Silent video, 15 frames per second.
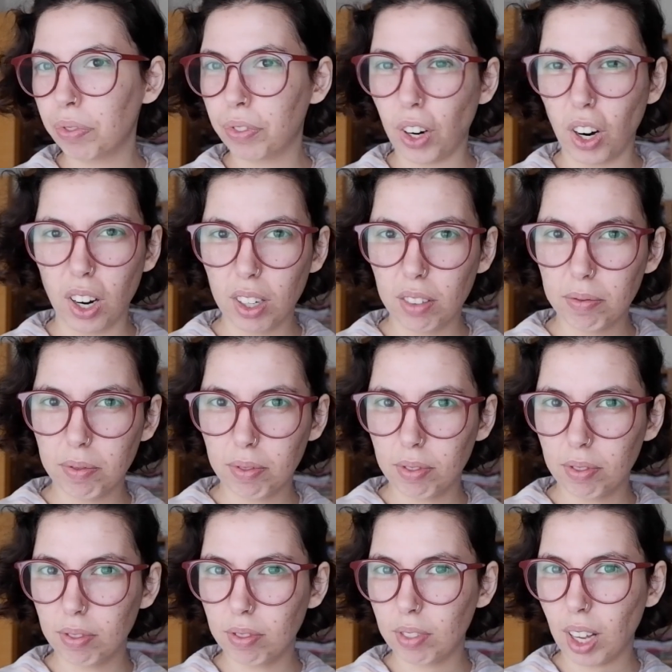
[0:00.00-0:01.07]
far
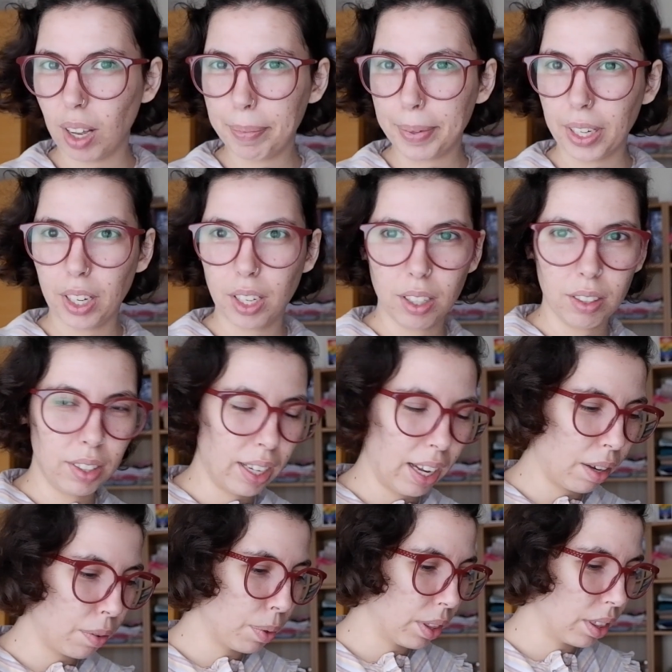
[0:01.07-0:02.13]
I'm gonna
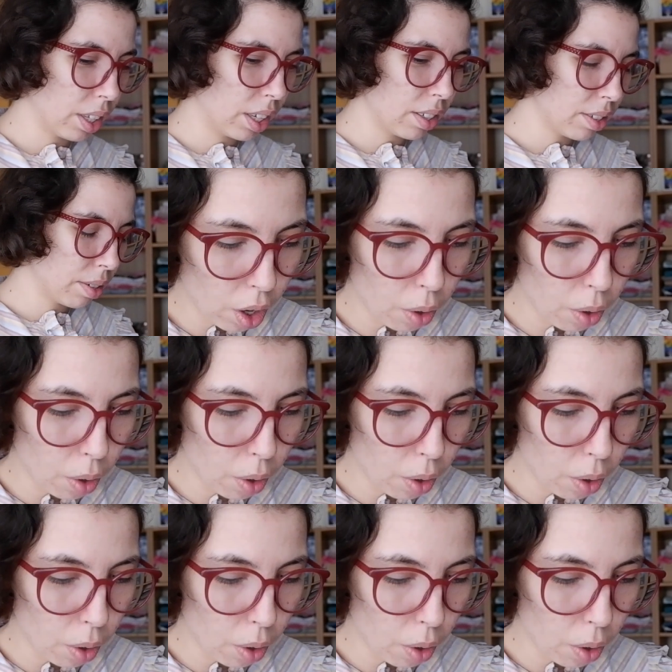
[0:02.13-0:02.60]
get with this.